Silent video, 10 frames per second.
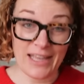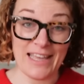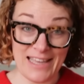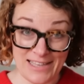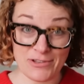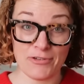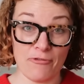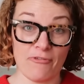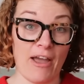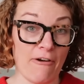it is
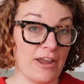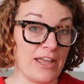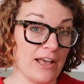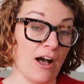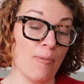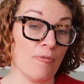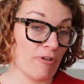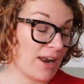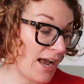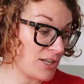very
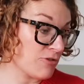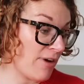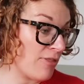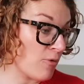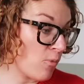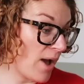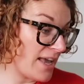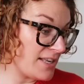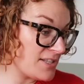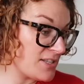relaxed around the waist.